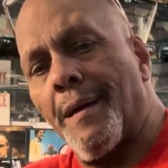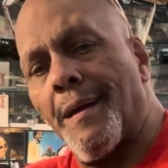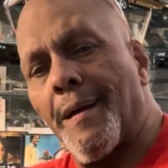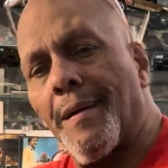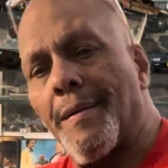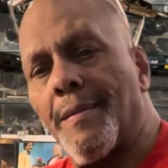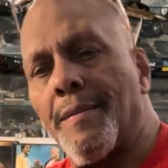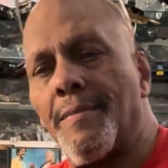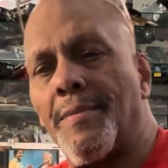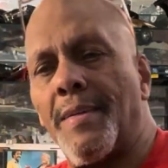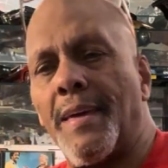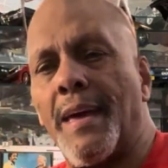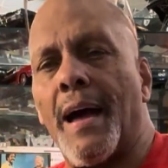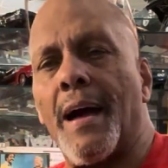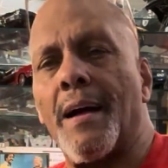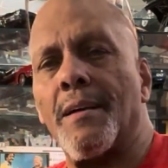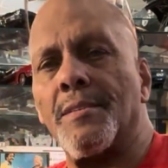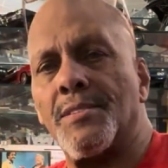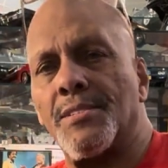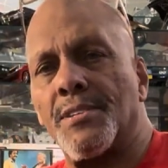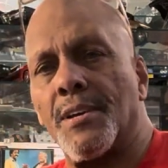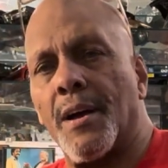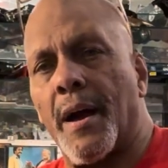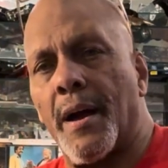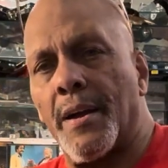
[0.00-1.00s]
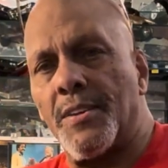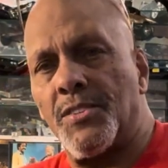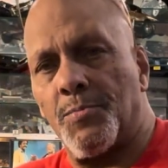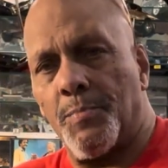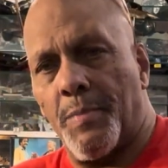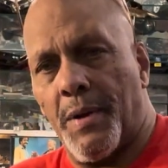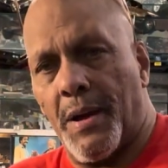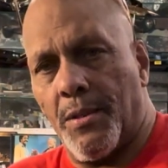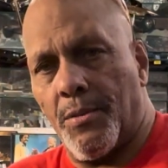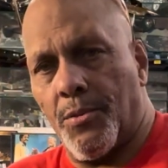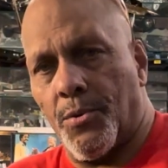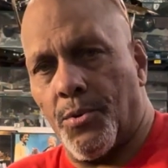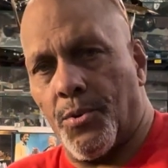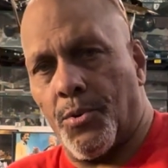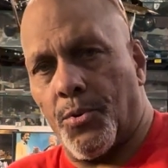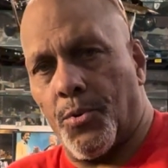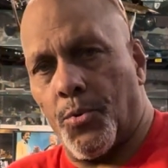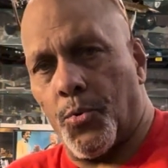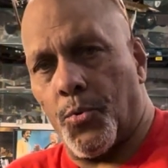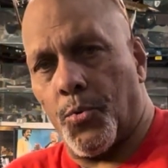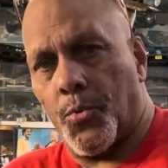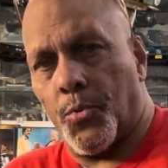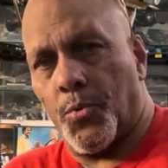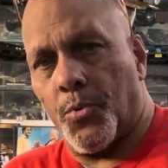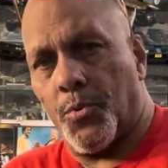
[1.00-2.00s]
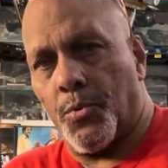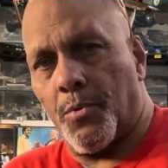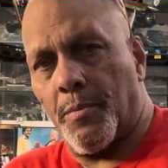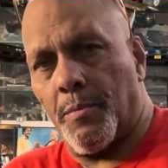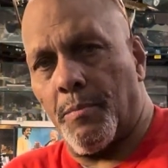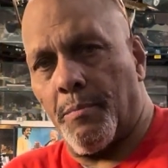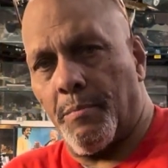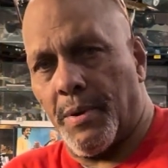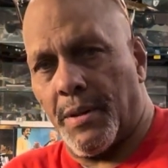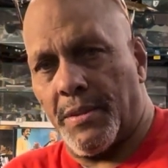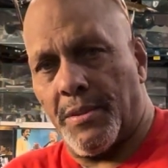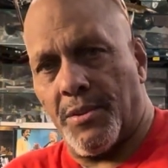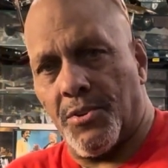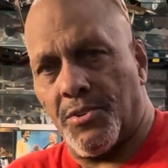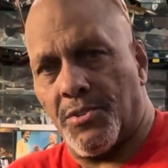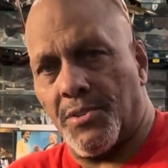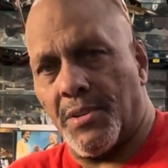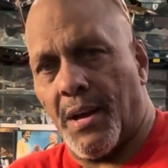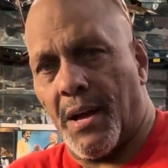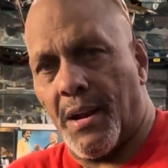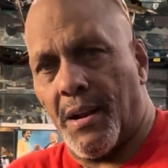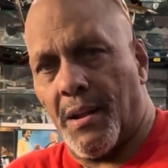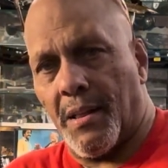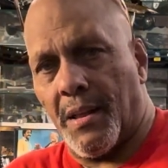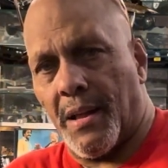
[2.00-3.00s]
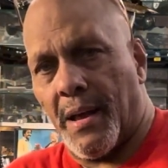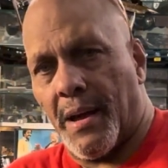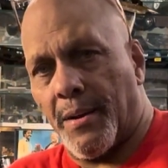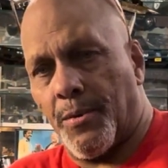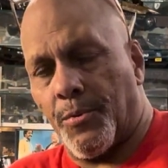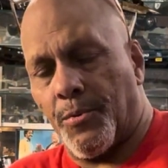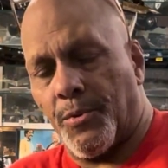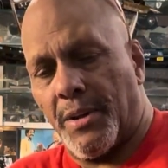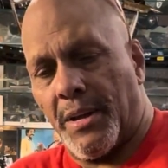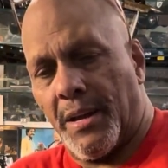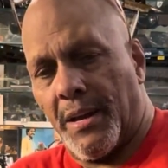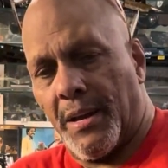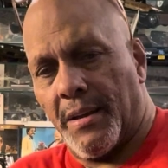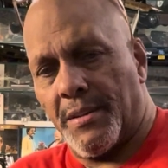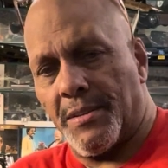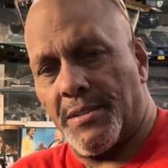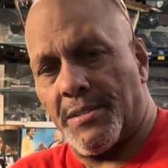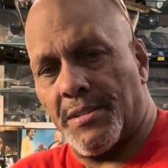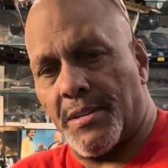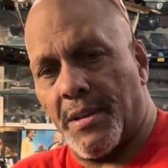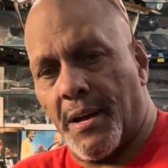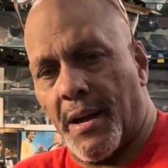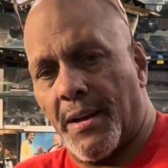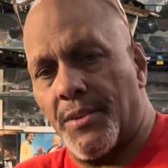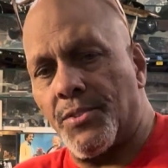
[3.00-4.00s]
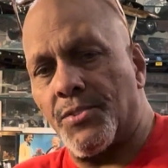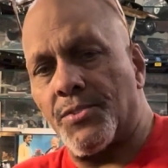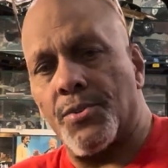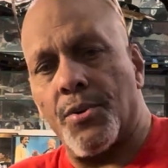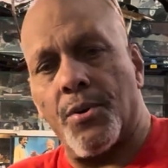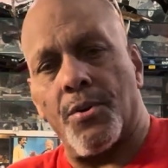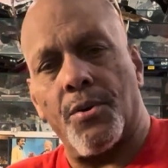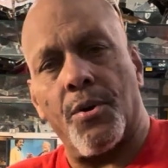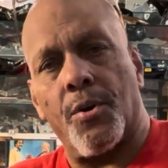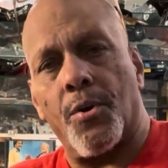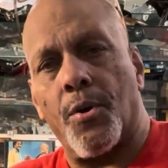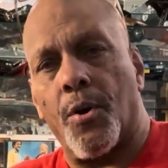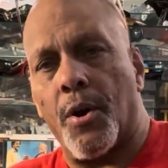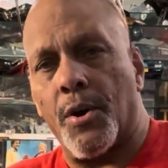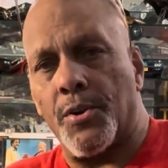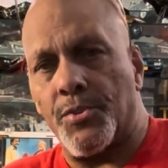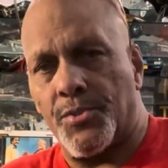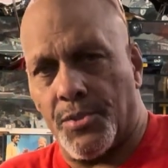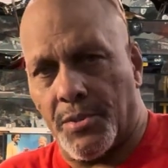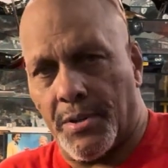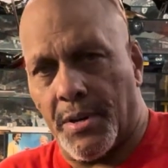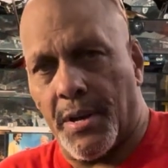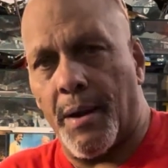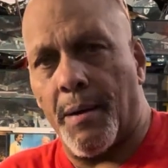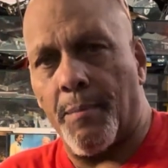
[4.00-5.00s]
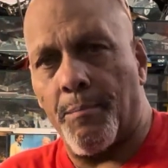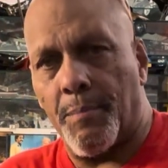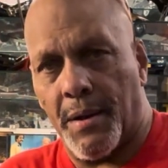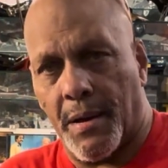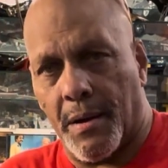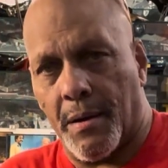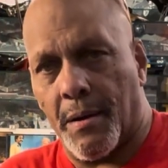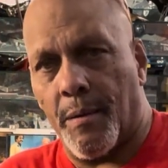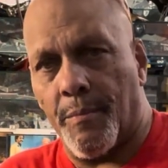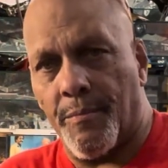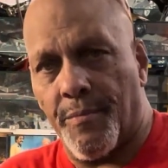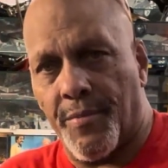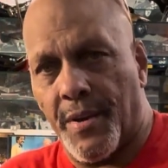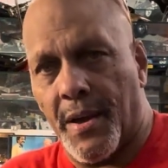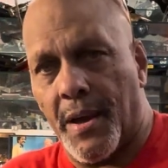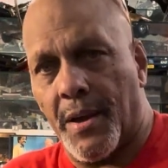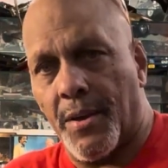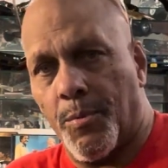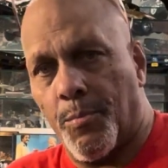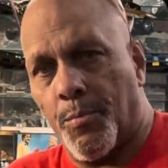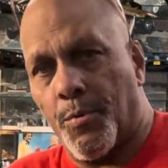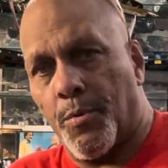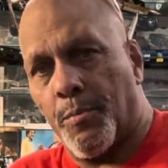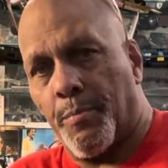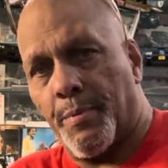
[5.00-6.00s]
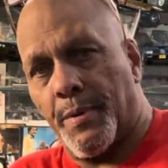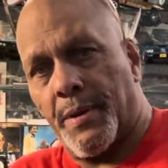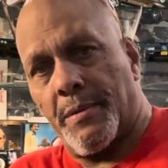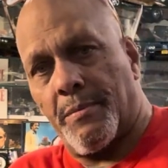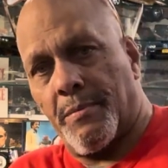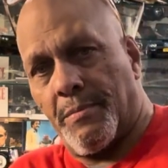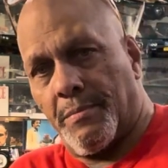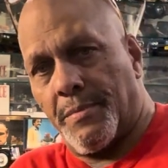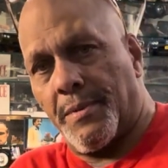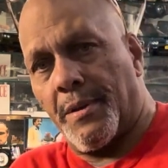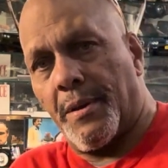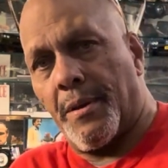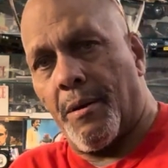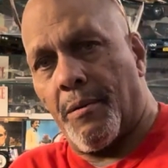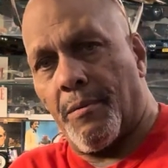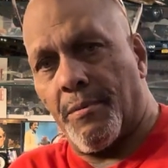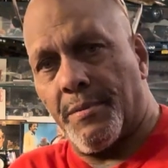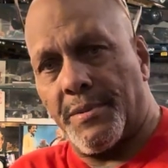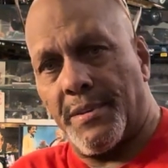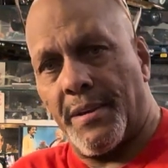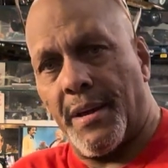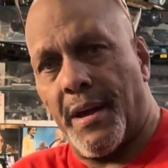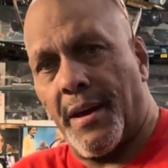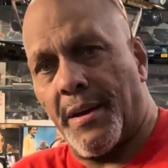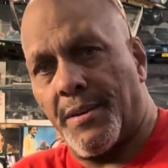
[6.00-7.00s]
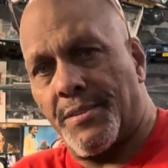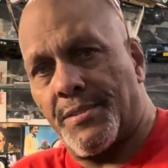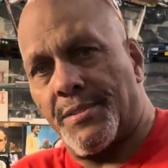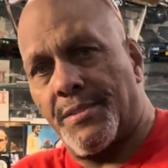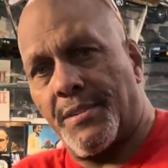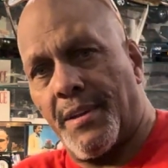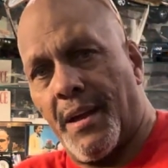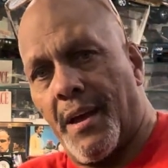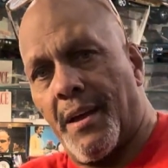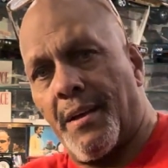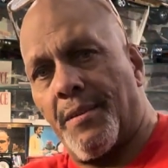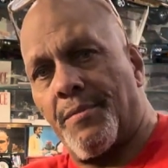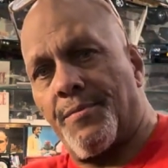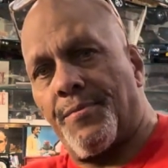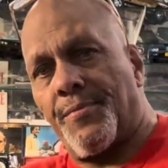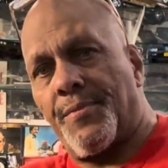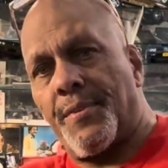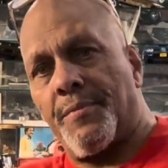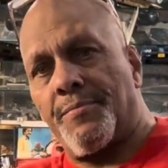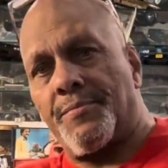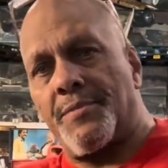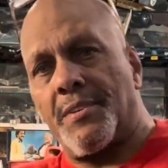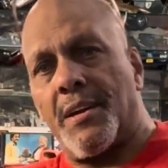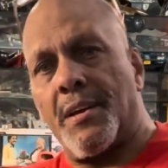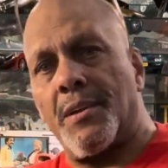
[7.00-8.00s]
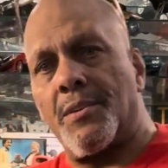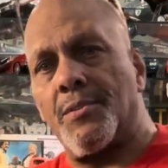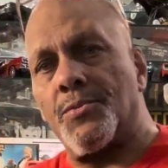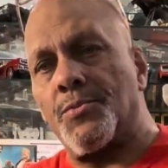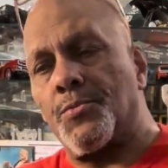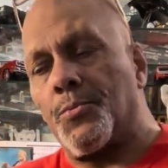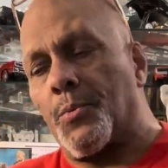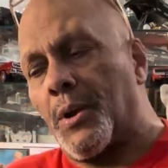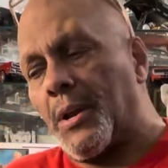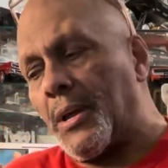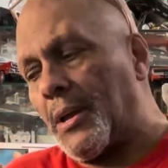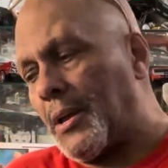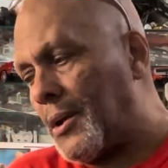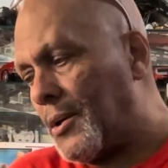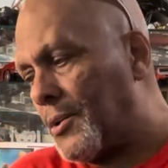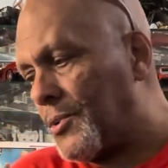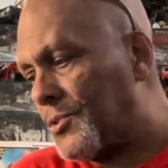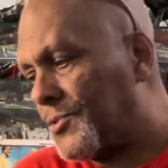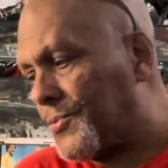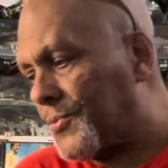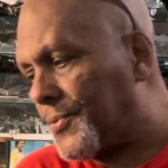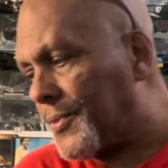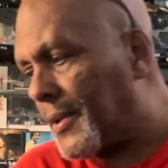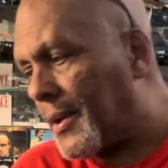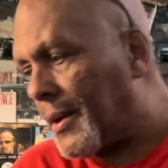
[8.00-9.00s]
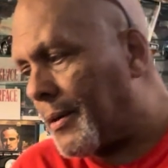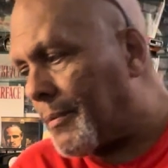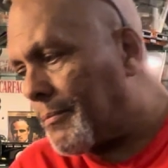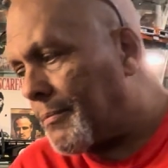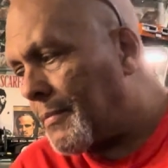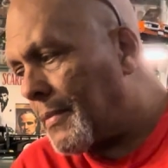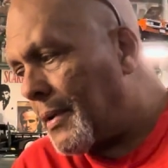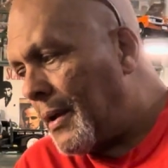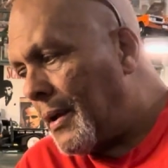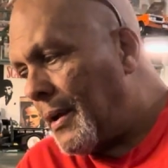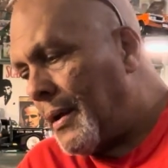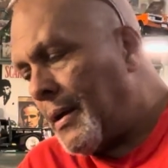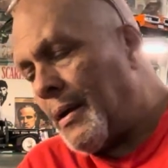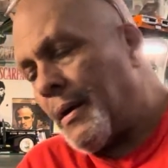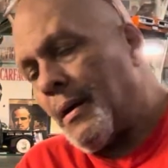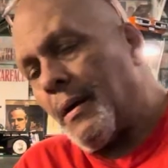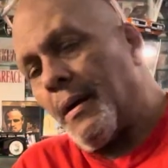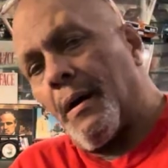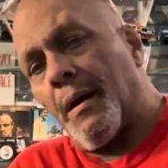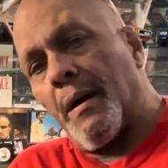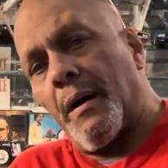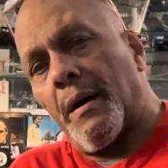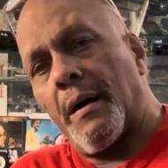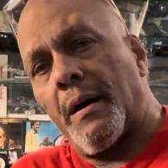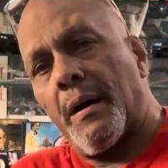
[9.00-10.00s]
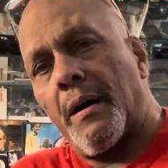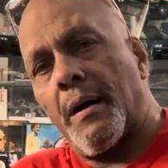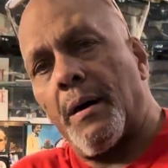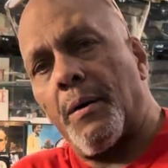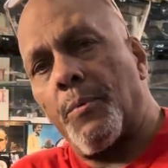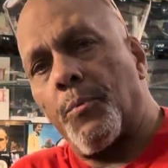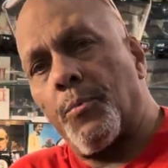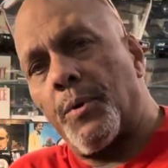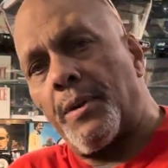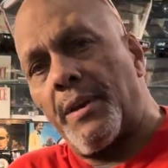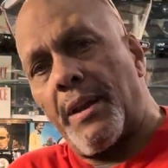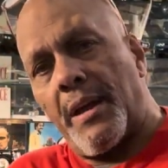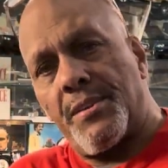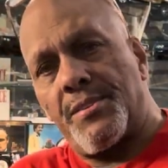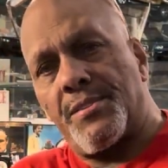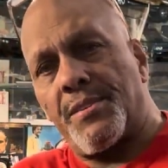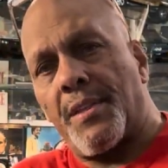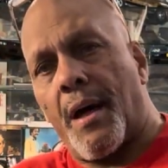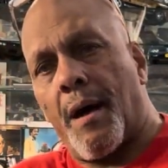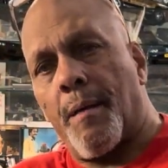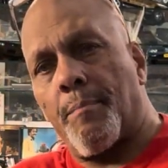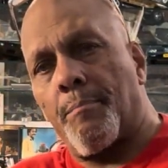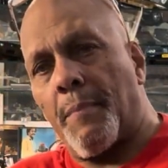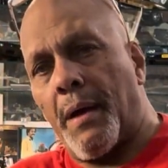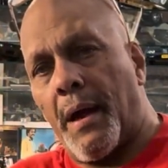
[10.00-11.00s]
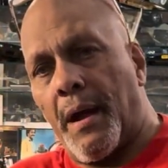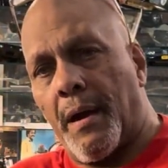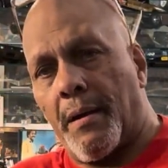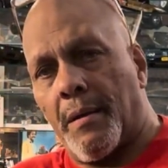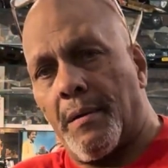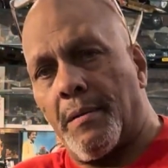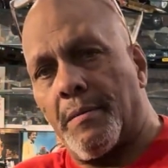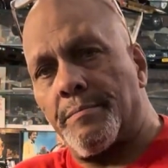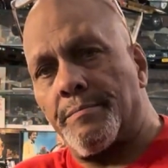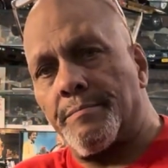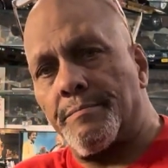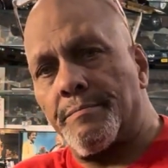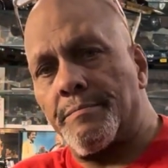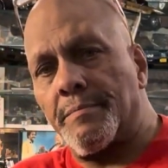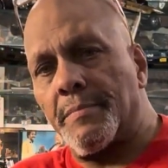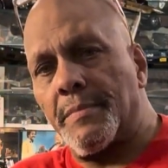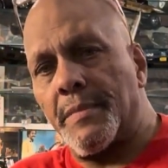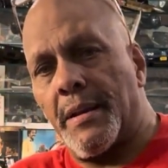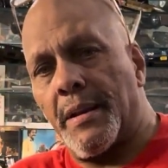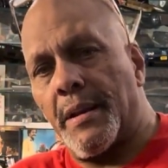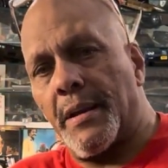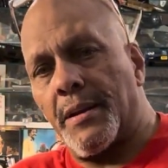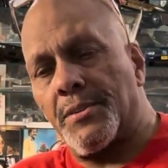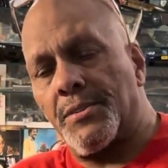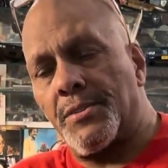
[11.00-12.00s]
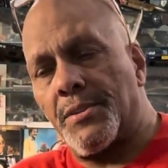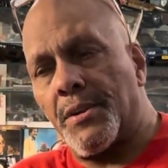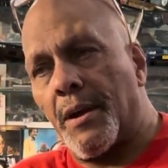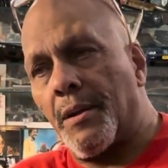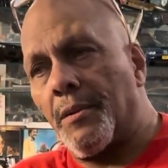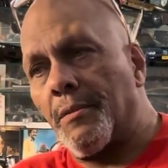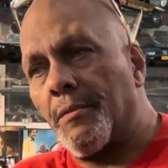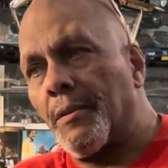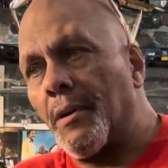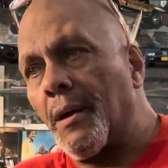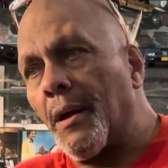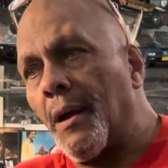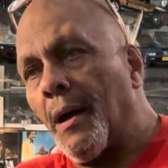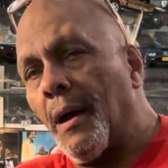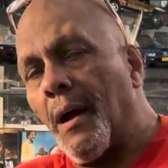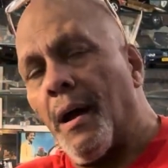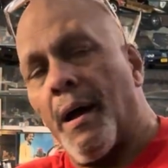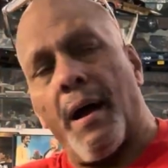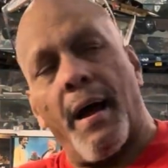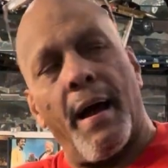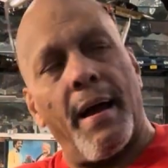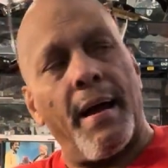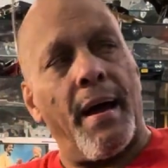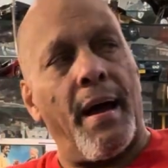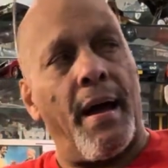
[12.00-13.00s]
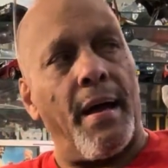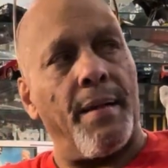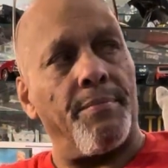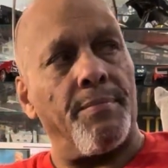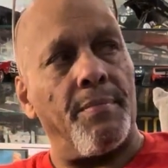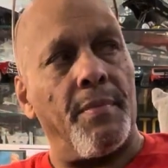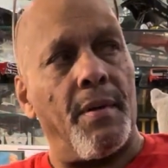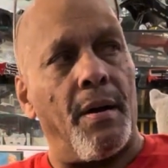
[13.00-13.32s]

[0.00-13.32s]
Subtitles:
the outsides may look cool, but there's not a lot on the inside. Certain cars can become valuable, but it takes 10, 15, 20 years for them when they stop making them, and etc. I got,